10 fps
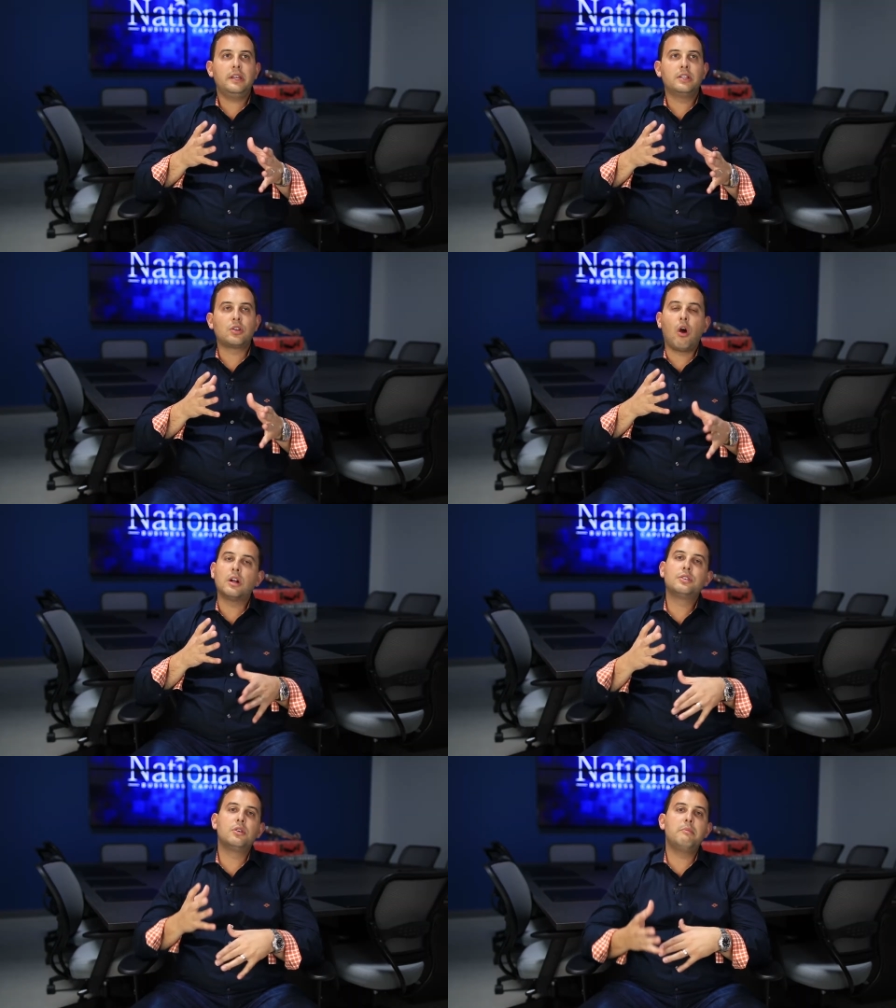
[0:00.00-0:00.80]
It's
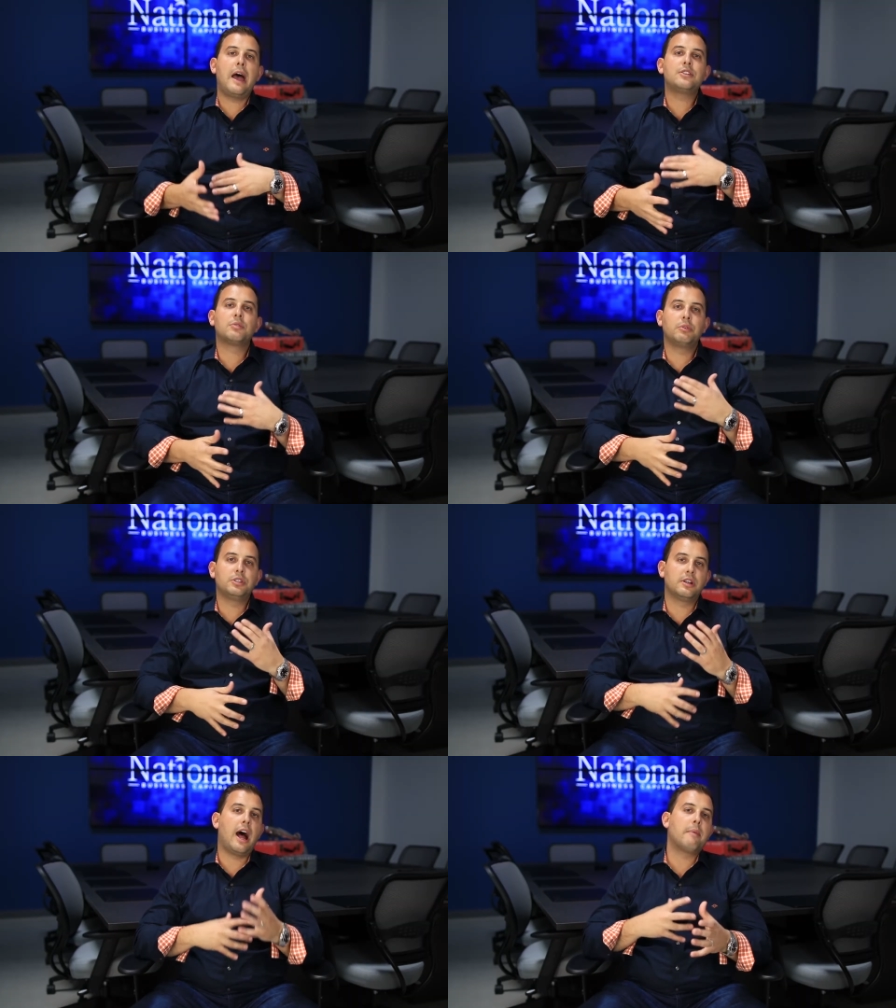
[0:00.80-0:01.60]
hard to imagine when
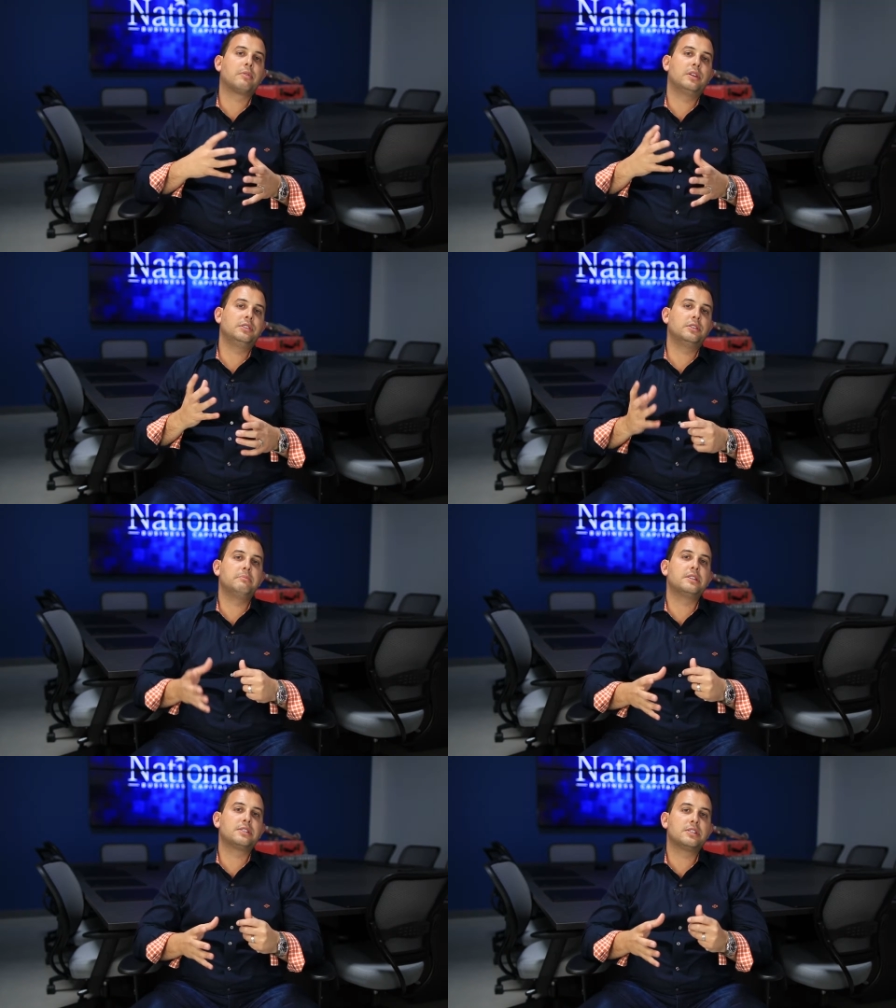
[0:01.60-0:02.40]
you're an operator in your
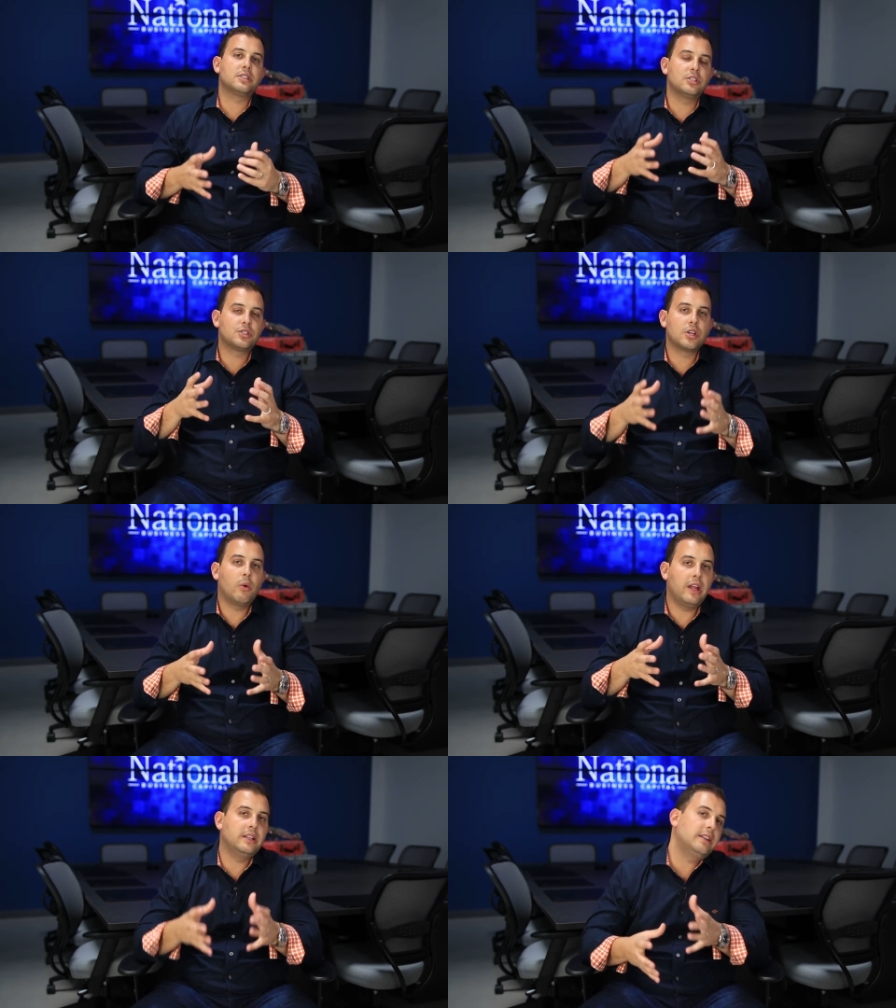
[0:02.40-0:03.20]
business and
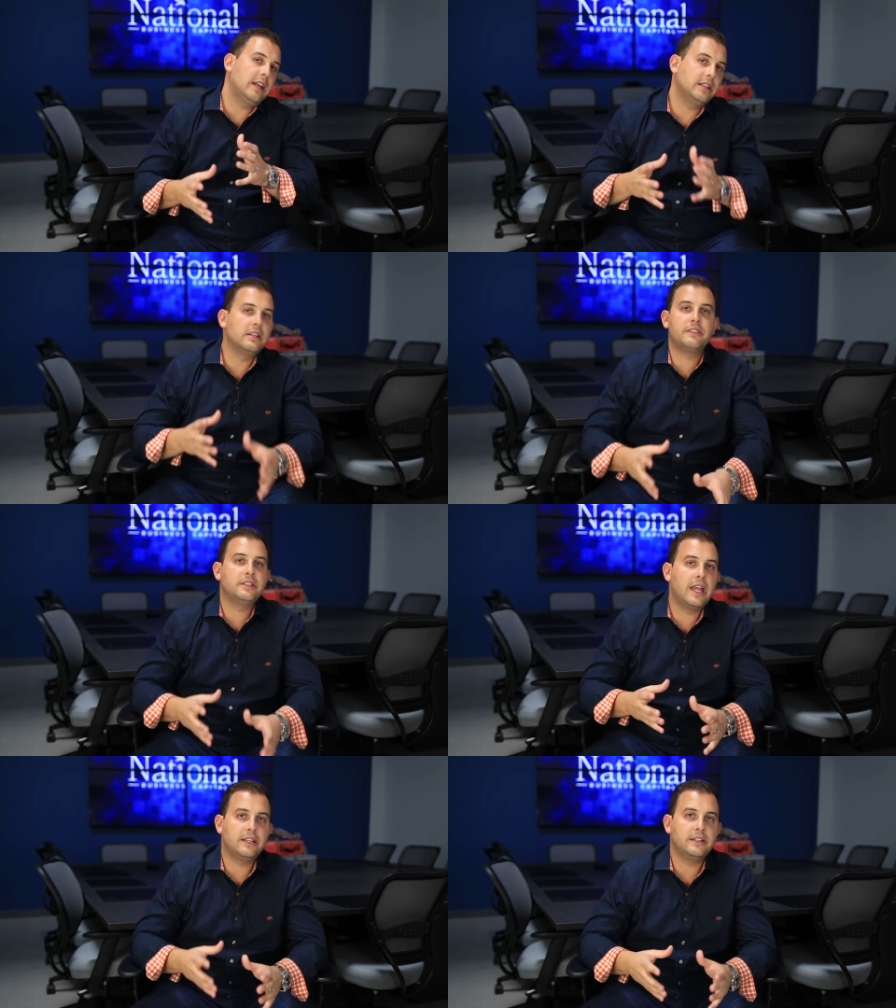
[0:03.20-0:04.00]
so inundated in the
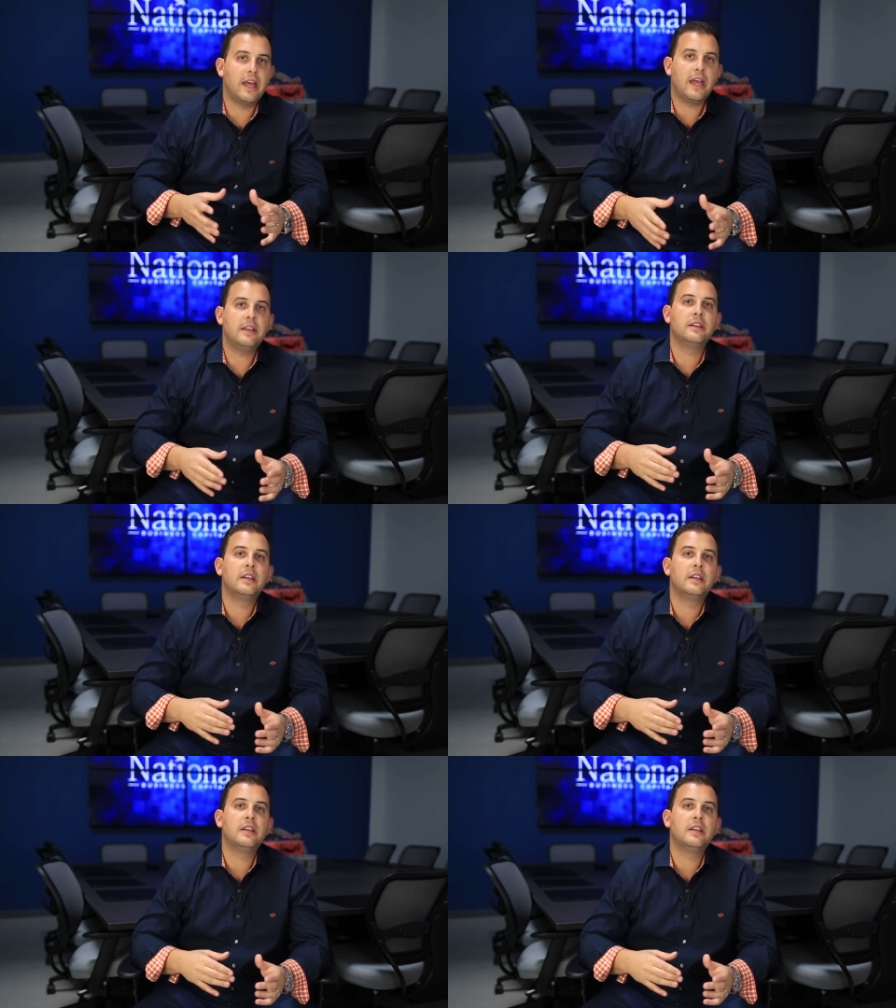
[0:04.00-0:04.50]
day to day